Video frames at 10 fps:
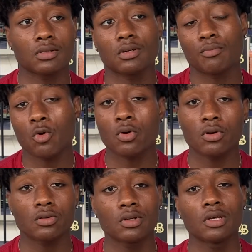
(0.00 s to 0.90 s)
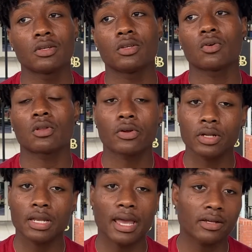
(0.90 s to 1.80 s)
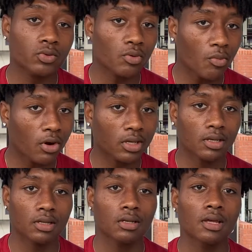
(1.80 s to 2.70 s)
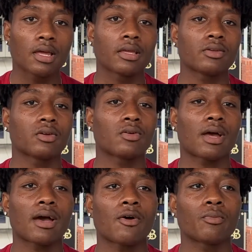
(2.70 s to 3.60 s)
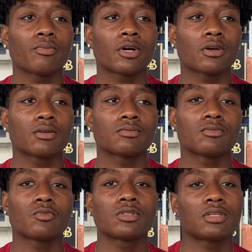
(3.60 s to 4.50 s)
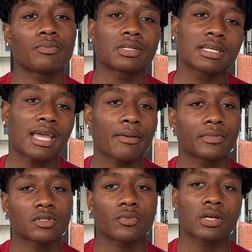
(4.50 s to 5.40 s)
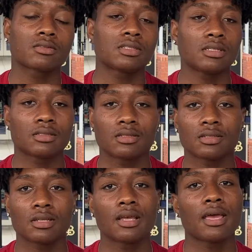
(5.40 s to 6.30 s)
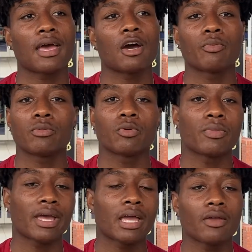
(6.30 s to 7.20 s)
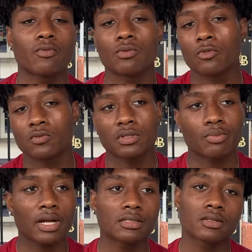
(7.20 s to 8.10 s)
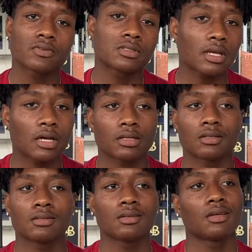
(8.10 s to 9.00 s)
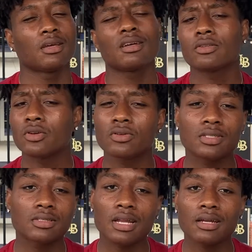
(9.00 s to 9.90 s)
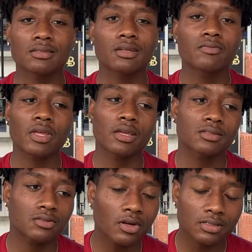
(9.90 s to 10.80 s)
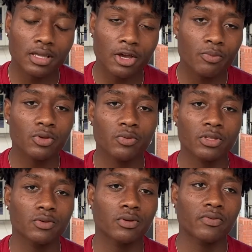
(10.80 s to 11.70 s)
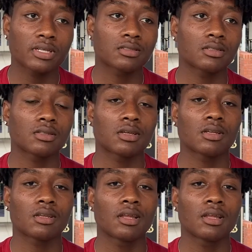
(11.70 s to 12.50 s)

them more on learning the actual market, and how what typically happens around seasons, and how people behave, what moves the price of a stock, and just a lot of stuff that starts to help you when you invest in. And